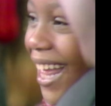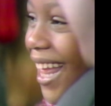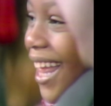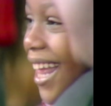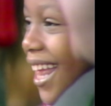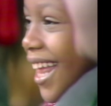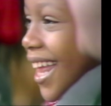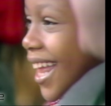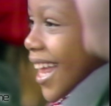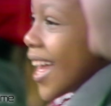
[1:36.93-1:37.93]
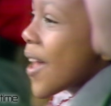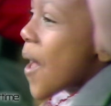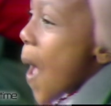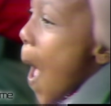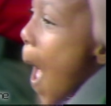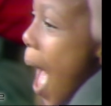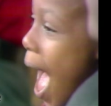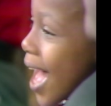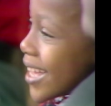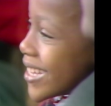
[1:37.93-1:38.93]
And this is
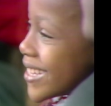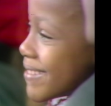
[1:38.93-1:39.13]
Bunny.